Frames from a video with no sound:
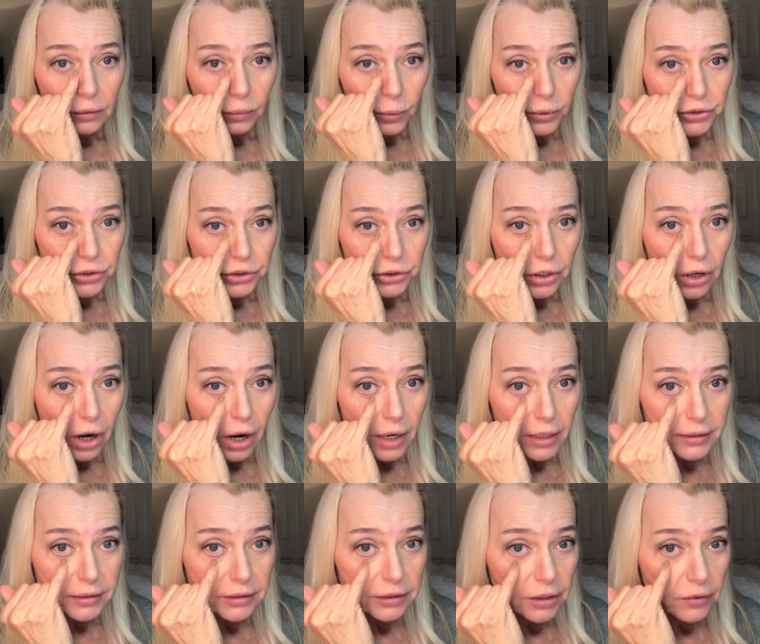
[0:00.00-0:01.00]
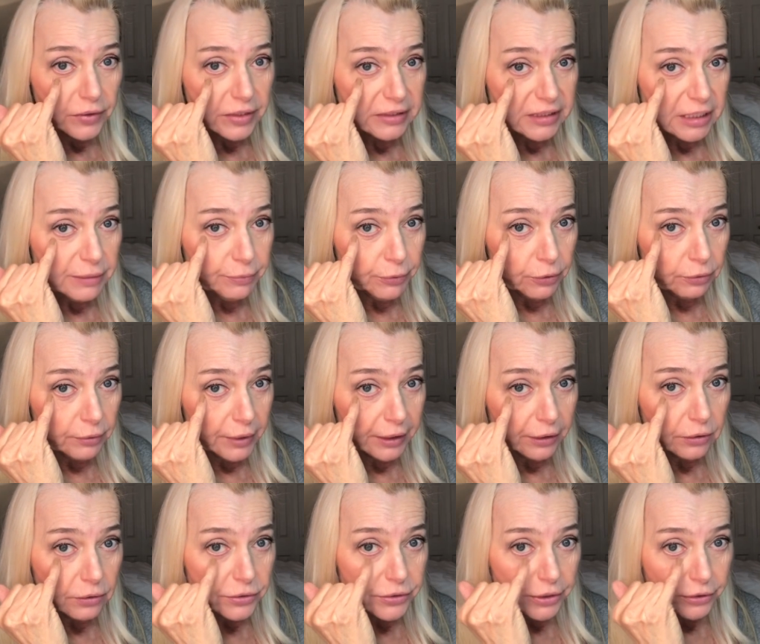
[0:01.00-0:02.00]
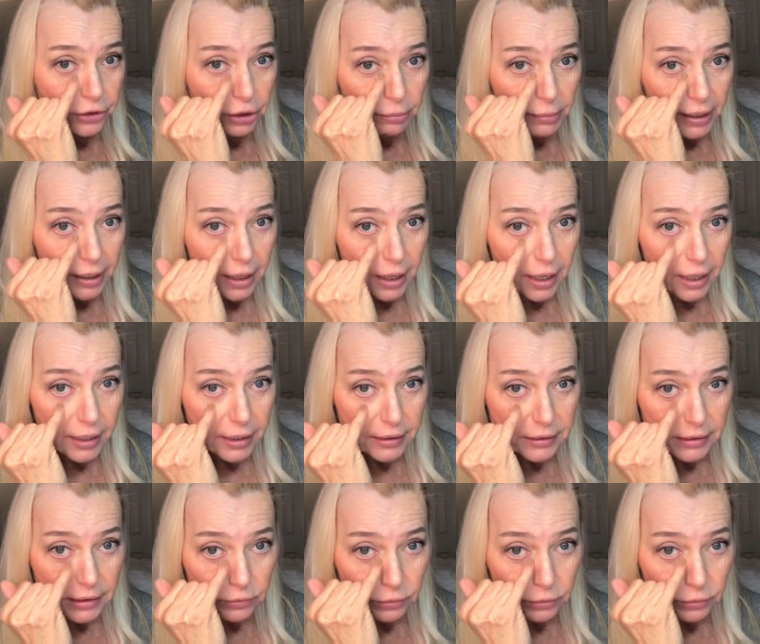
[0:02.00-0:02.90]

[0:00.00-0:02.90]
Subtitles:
which caused, you know, these deeper wrinkles under my eyes,